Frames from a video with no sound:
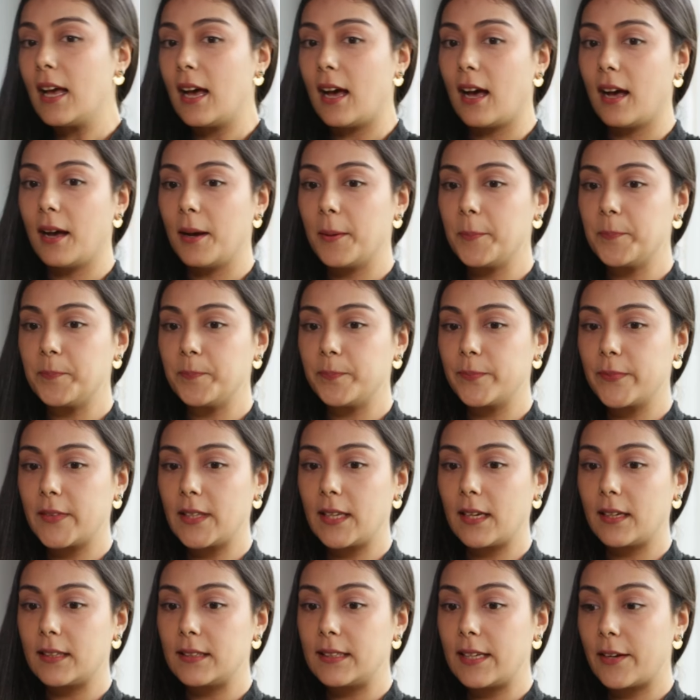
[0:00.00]

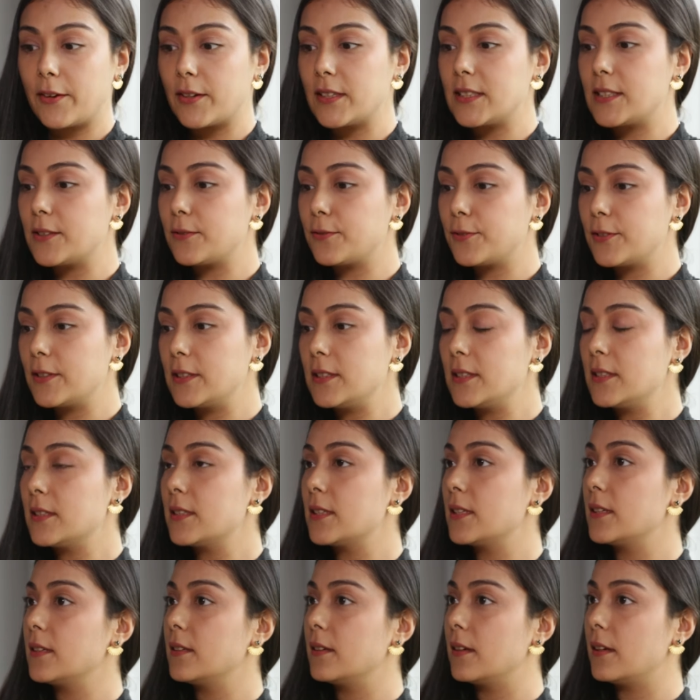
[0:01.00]
There are different
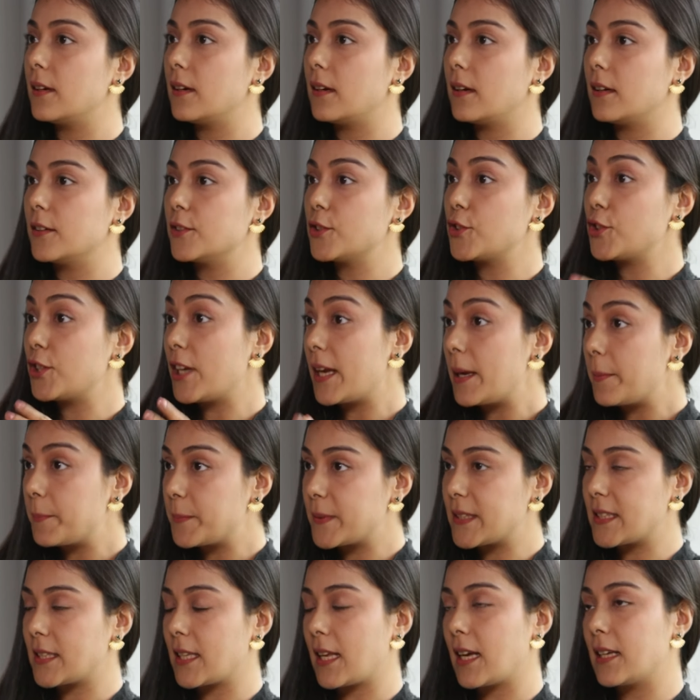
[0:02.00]

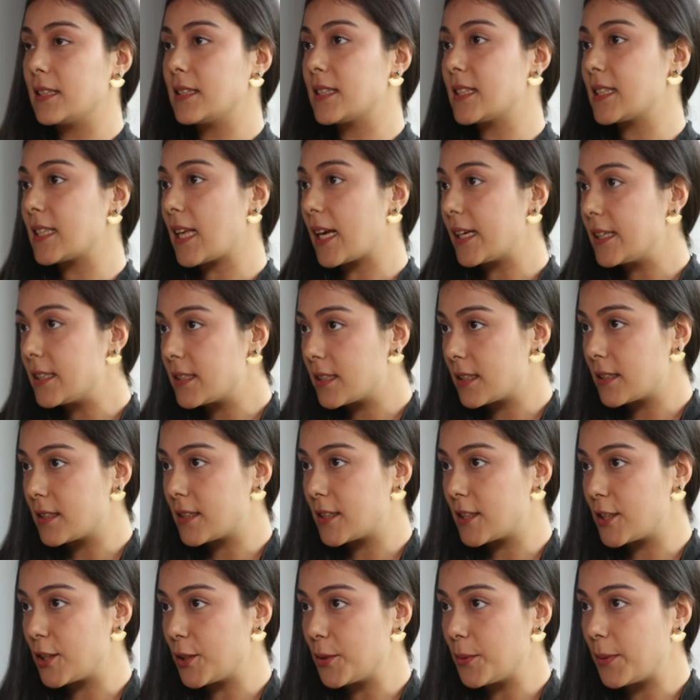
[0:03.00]
shapes and sizes
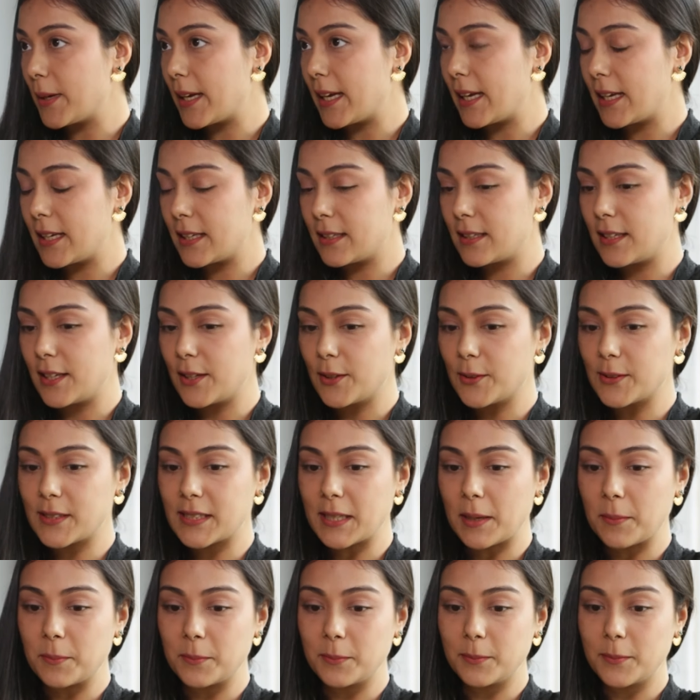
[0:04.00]
to it. You know,
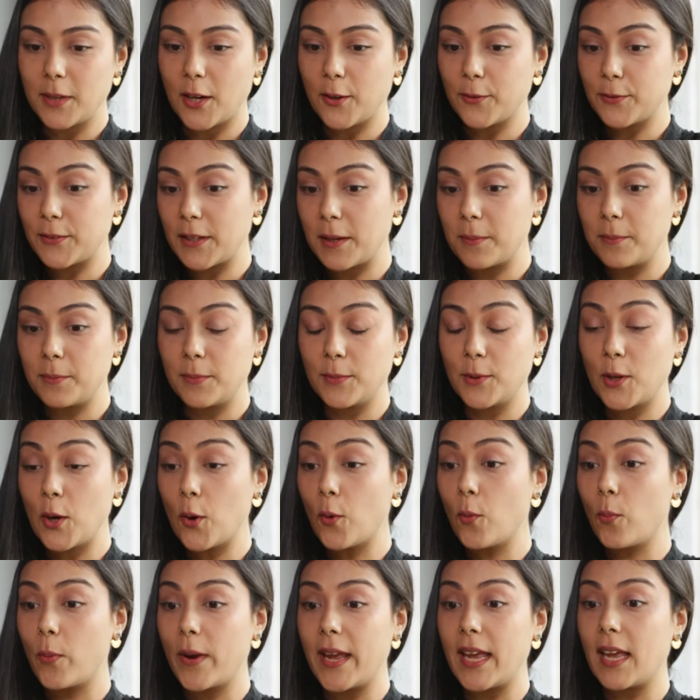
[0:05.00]
some of them
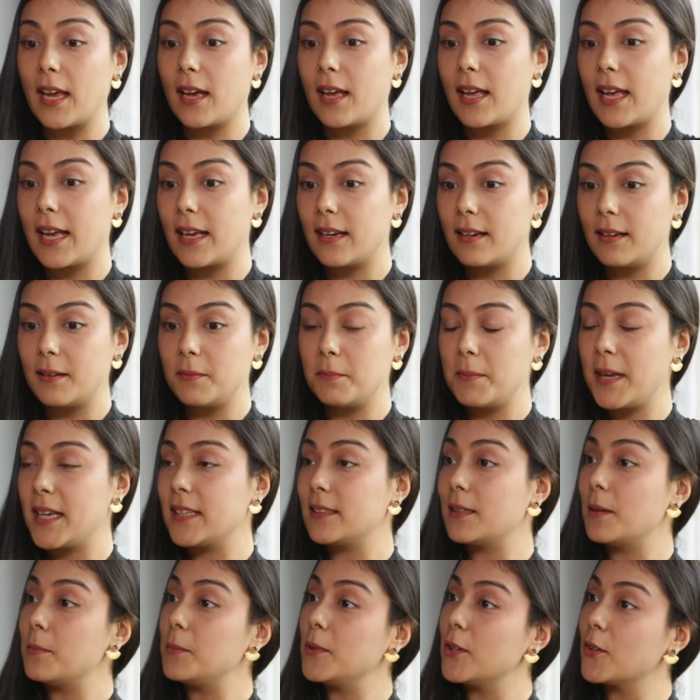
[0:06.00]
go way ahead and
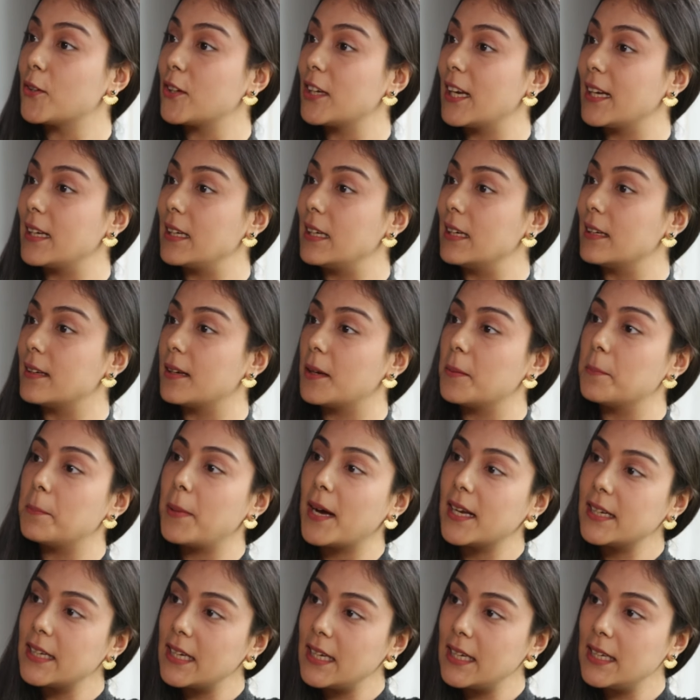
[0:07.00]
make them look like little
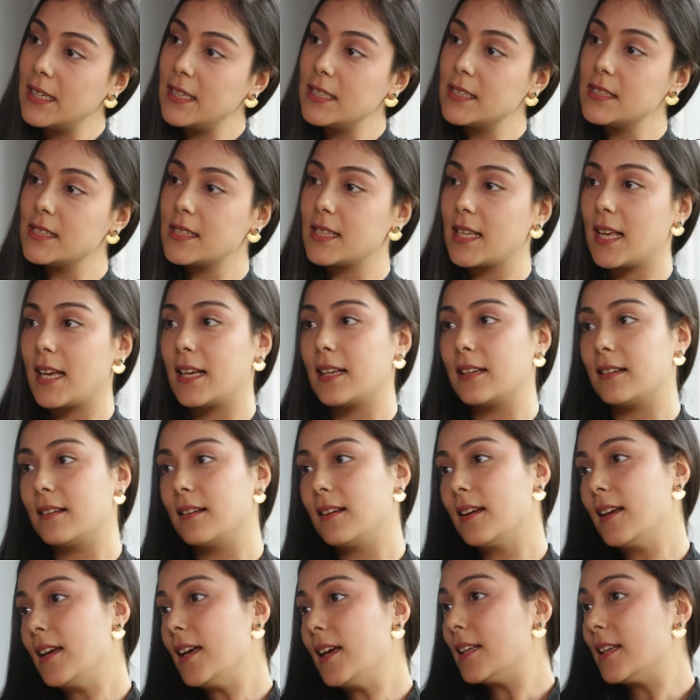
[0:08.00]
bunnies and
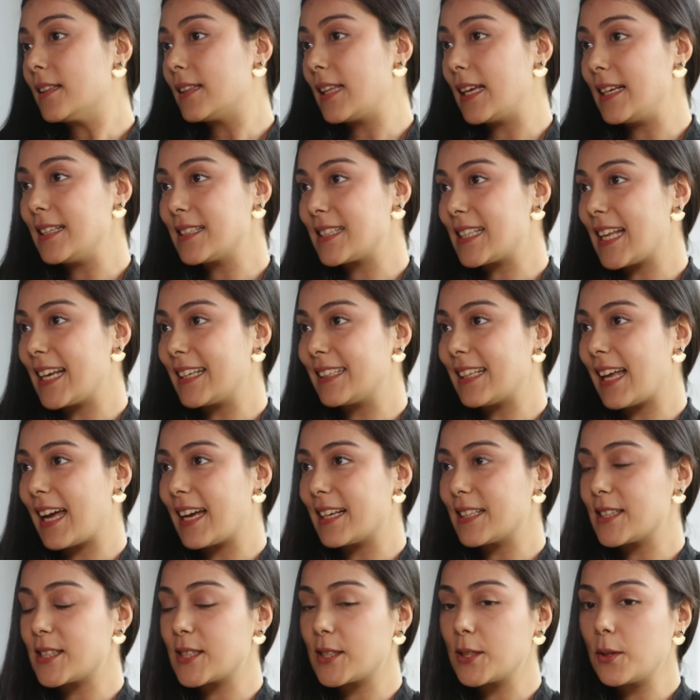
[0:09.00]
things like
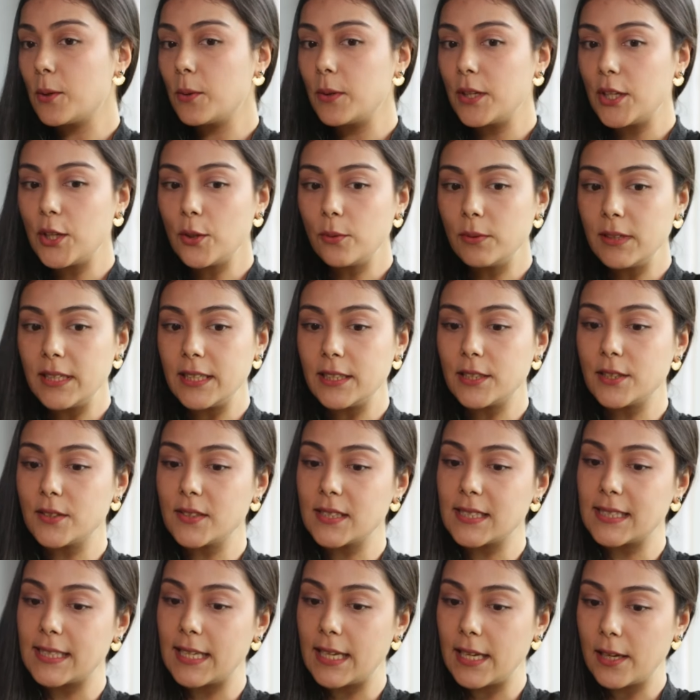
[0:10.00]
that. So you need to
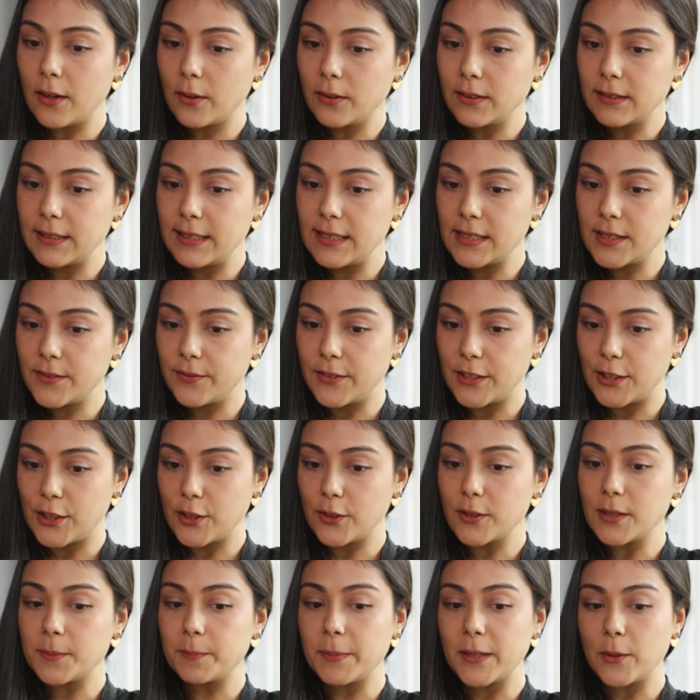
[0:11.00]
see all these
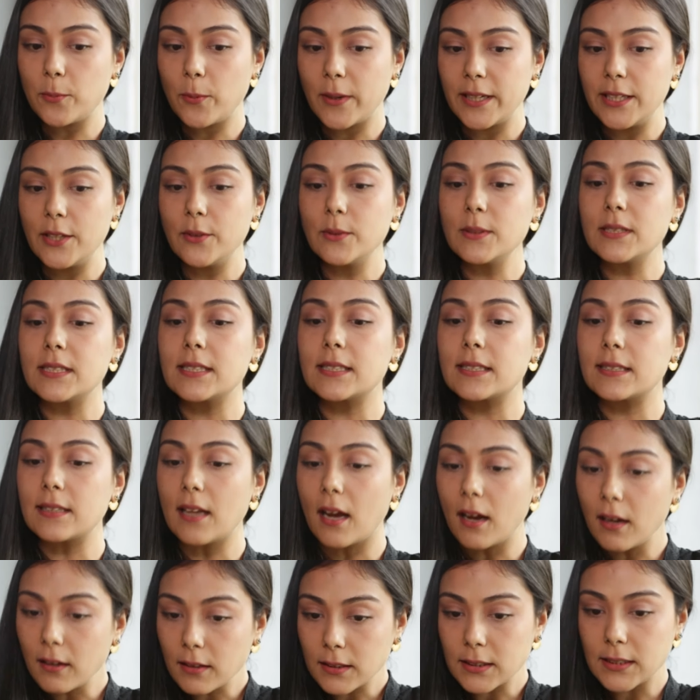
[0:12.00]
videos, but when you
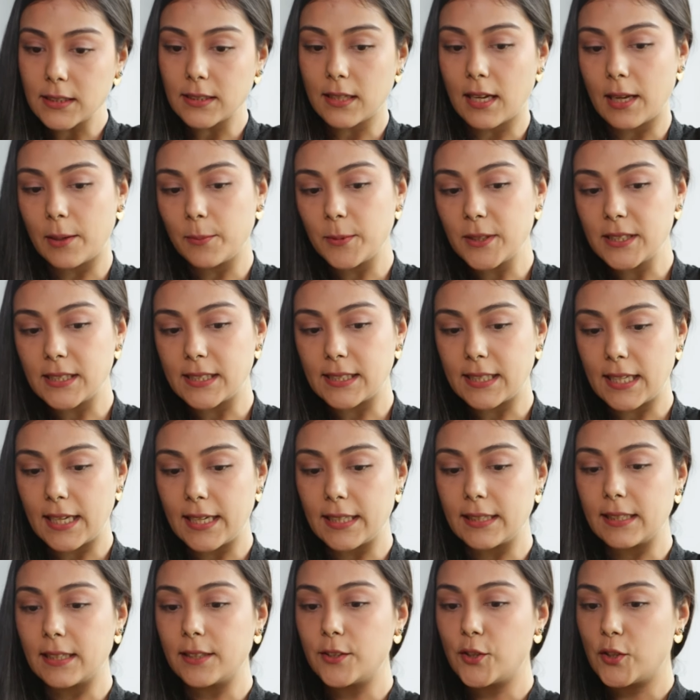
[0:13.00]
start, I would
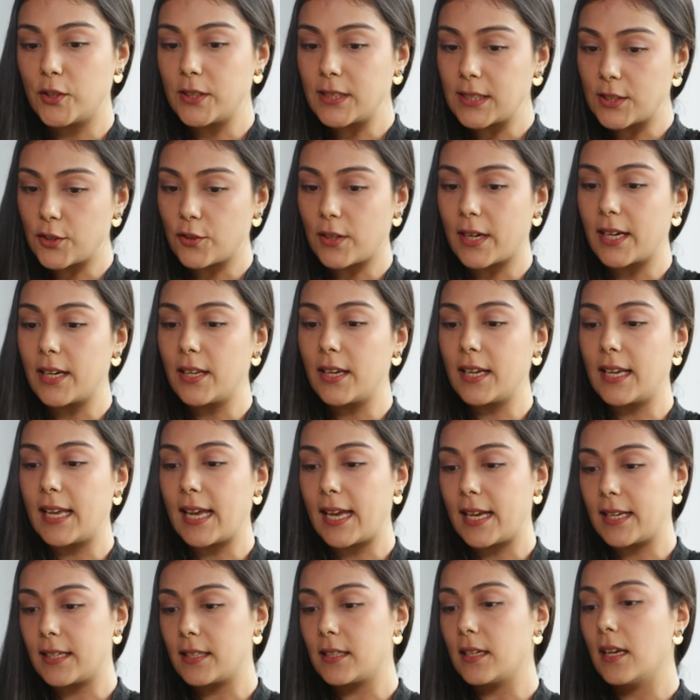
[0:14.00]
say that just try to
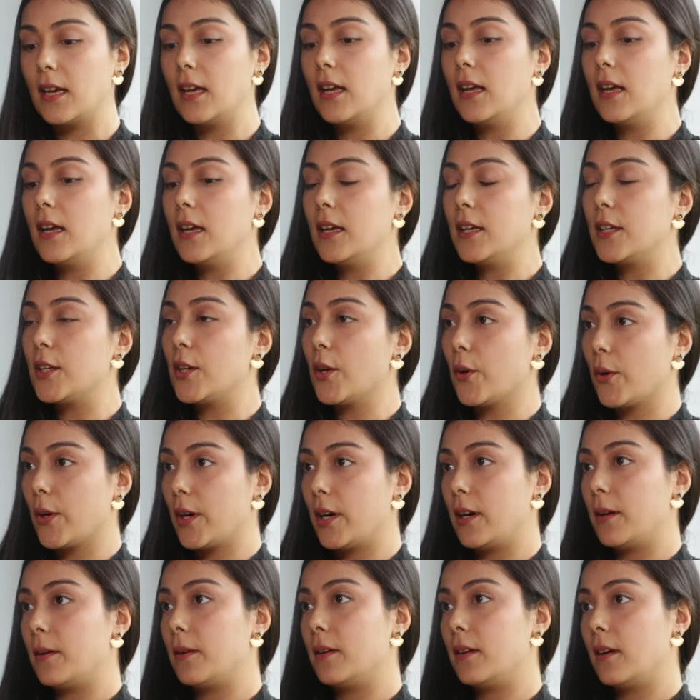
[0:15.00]
get
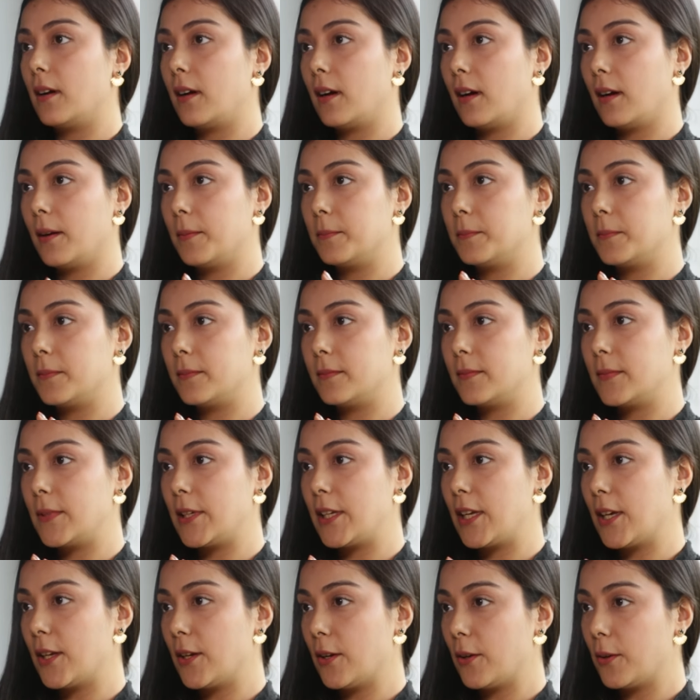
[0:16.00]
your
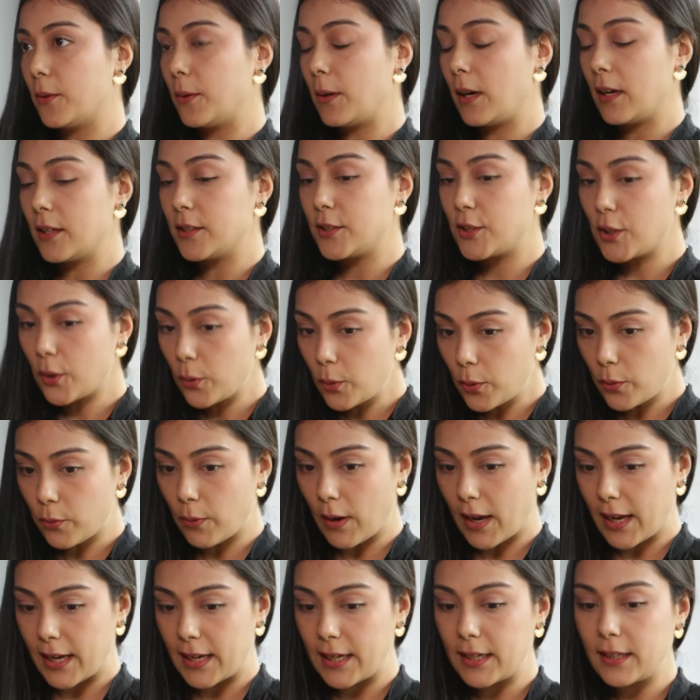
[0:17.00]
you know, a dough
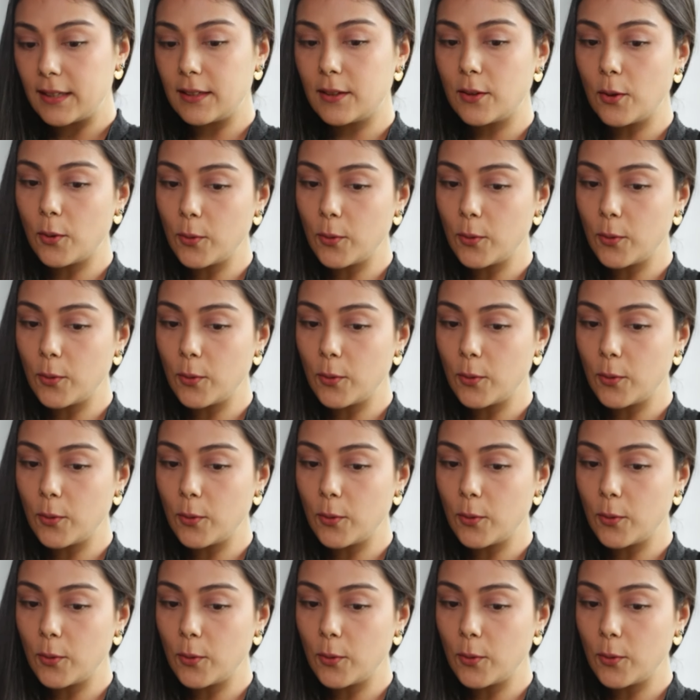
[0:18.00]
right.